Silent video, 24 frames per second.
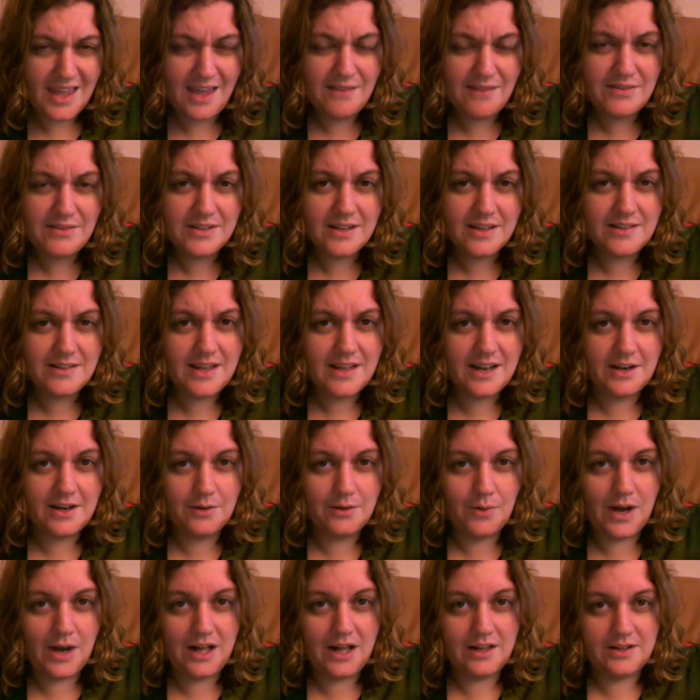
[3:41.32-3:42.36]
I haven't done that in
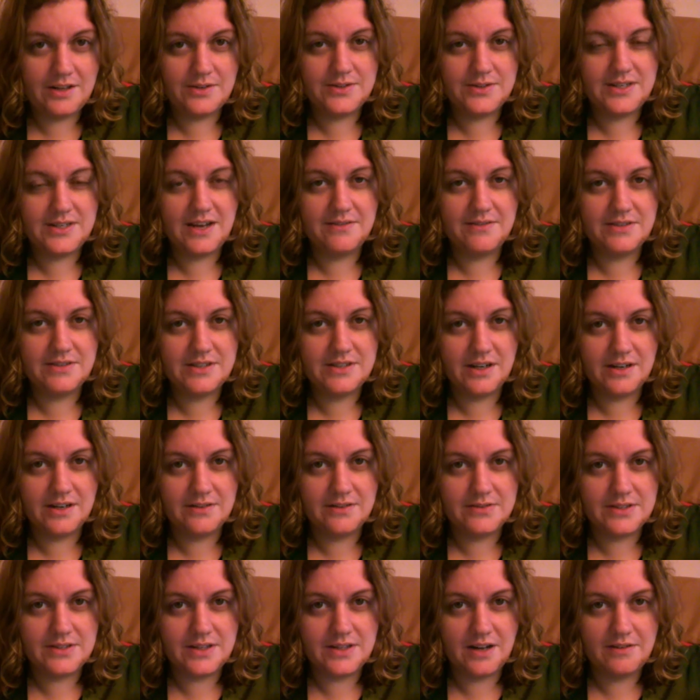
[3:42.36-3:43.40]
a while. I used to have a ton
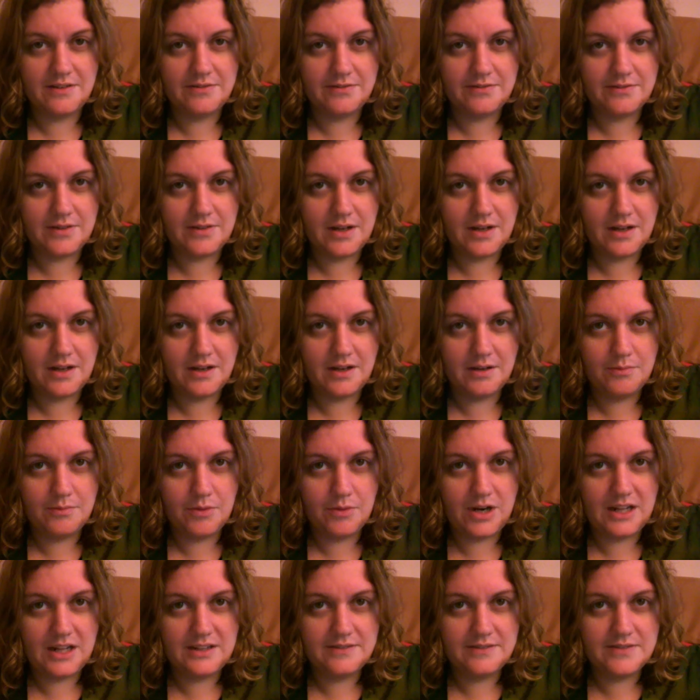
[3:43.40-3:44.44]
of stuff um,
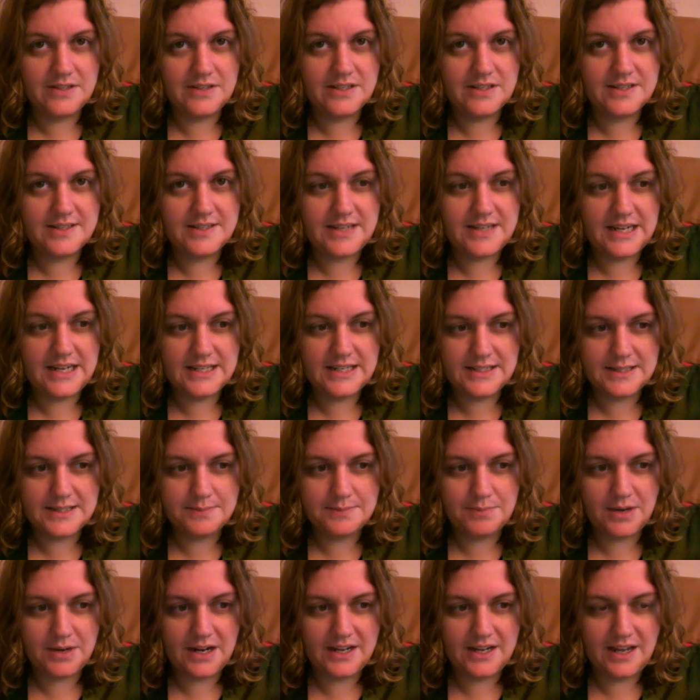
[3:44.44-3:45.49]
when I lived in the
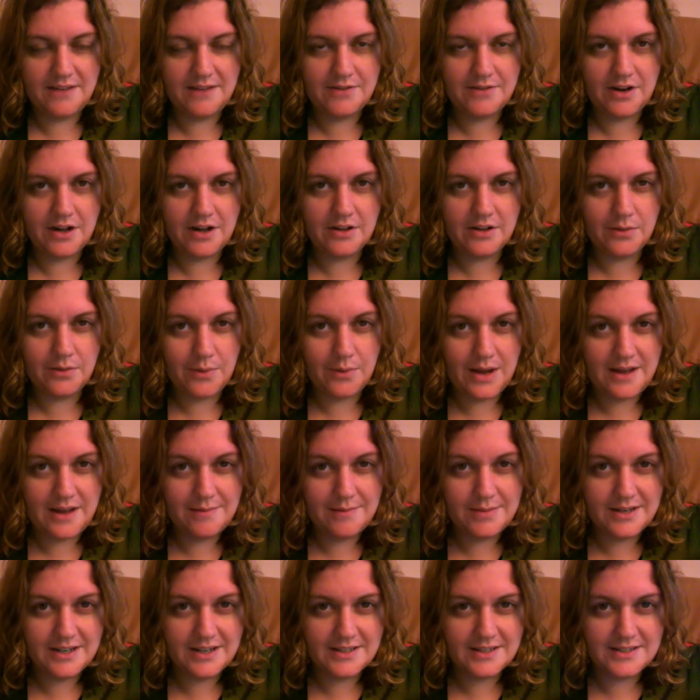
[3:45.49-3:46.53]
States, but I gave it all
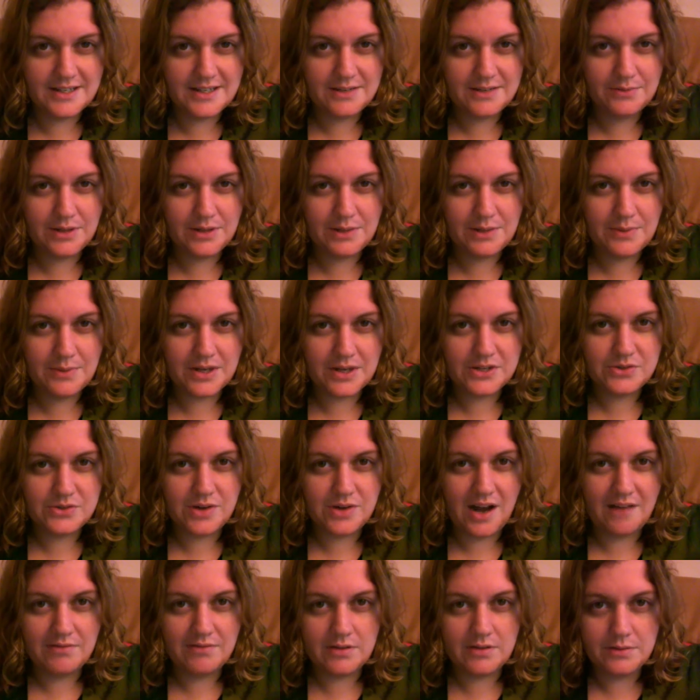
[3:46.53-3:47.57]
away because I didn't really want to
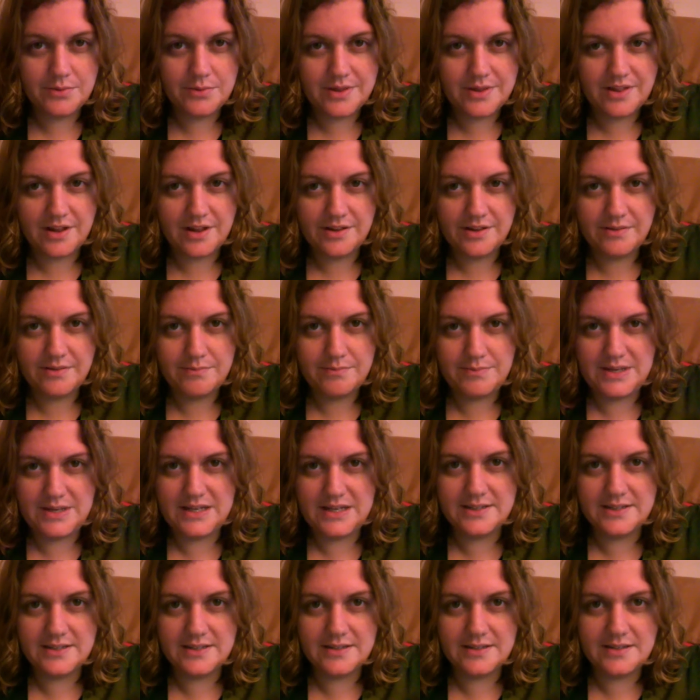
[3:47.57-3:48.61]
travel with all the
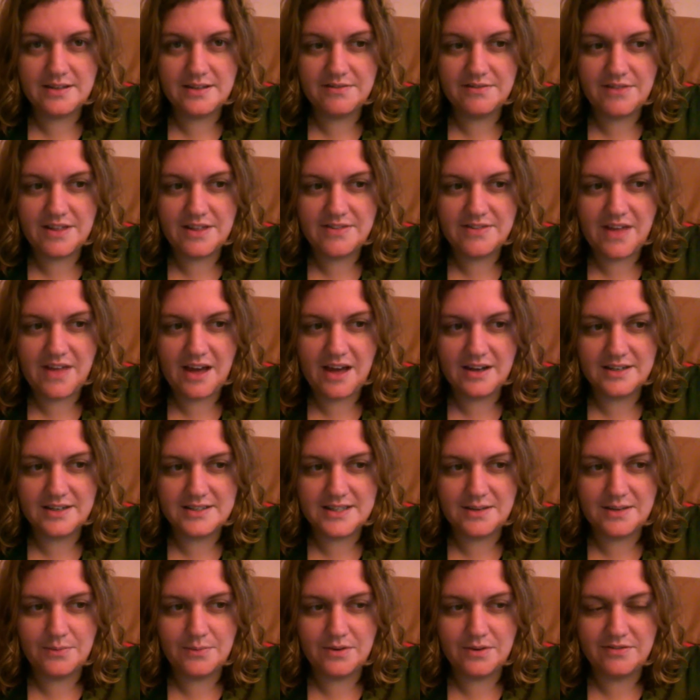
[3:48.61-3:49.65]
beads and stuff like that
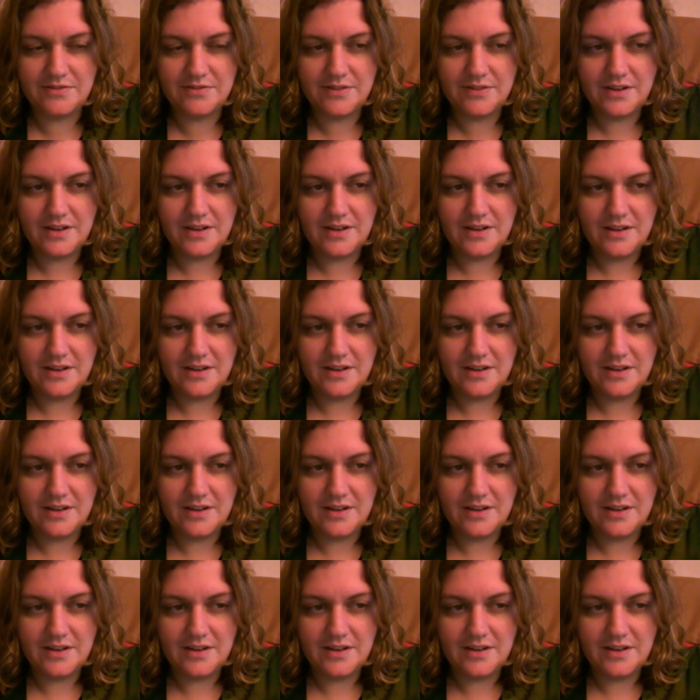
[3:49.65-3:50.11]
because they would have